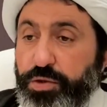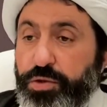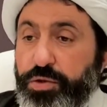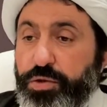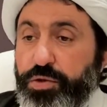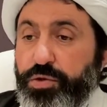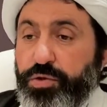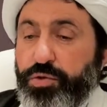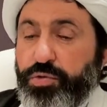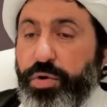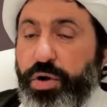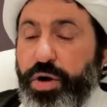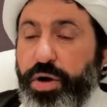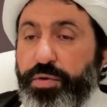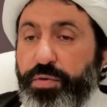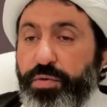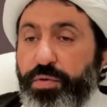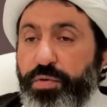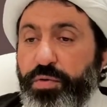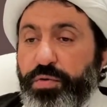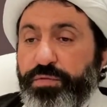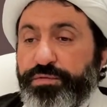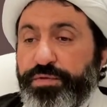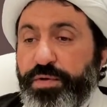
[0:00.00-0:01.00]
You are
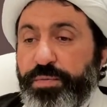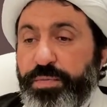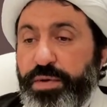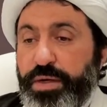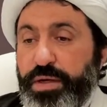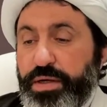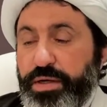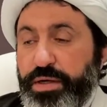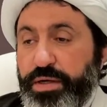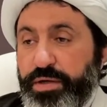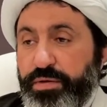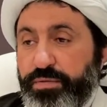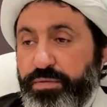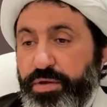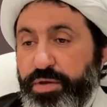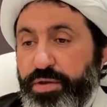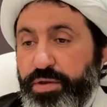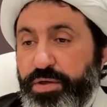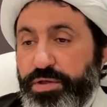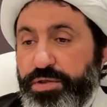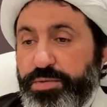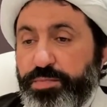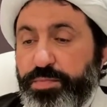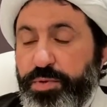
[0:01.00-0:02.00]
all familiar with
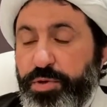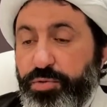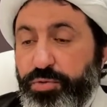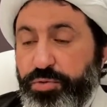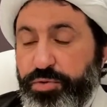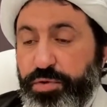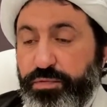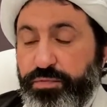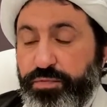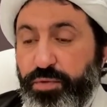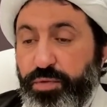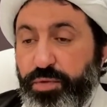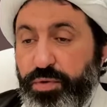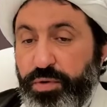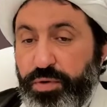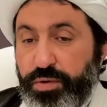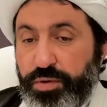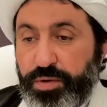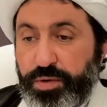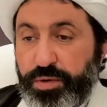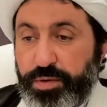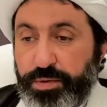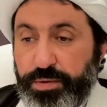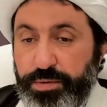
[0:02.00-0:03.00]
this beautiful
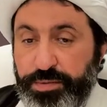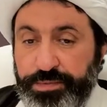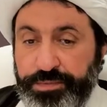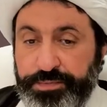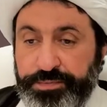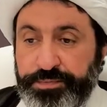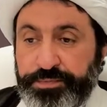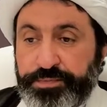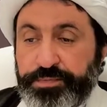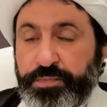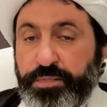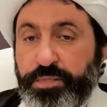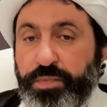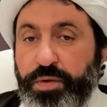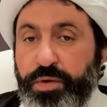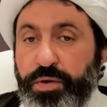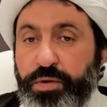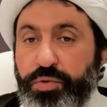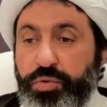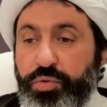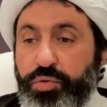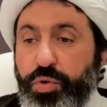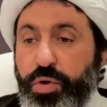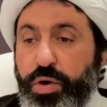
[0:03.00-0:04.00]

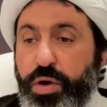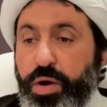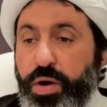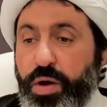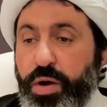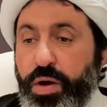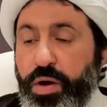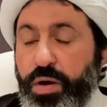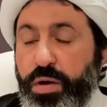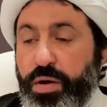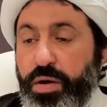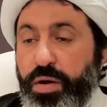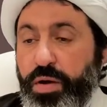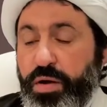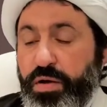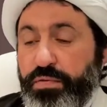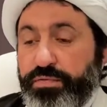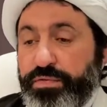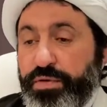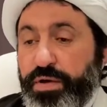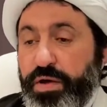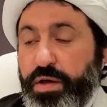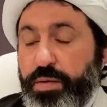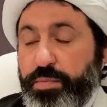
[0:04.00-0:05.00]
dua
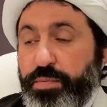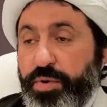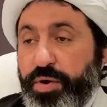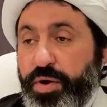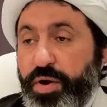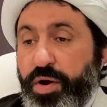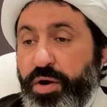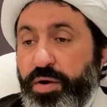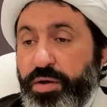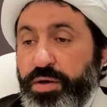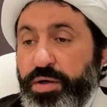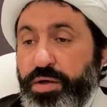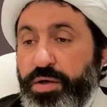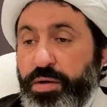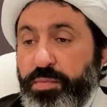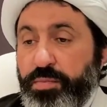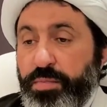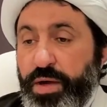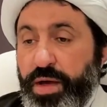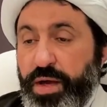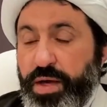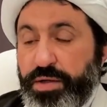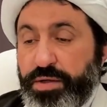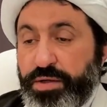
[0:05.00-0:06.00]
of Ibrahim
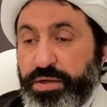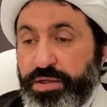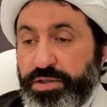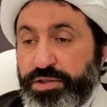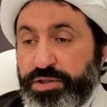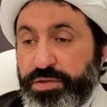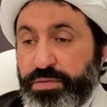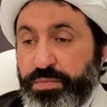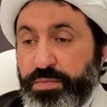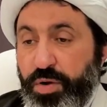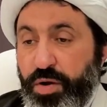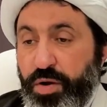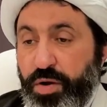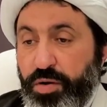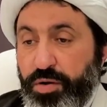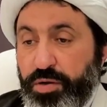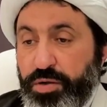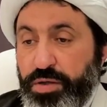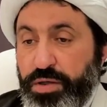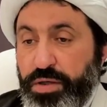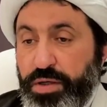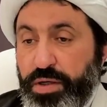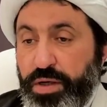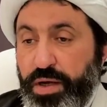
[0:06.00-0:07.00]
and
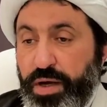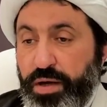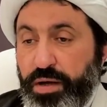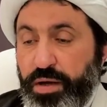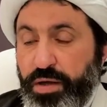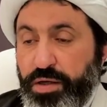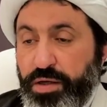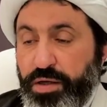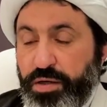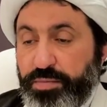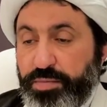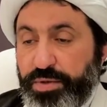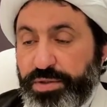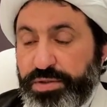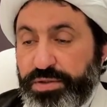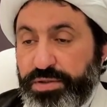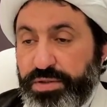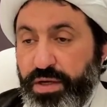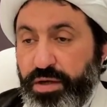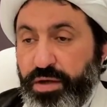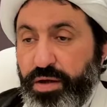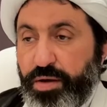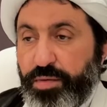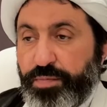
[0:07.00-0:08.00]
Ismail alayhim
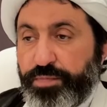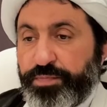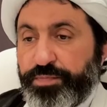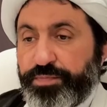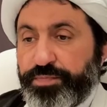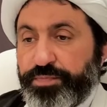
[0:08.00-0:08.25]
as-salam.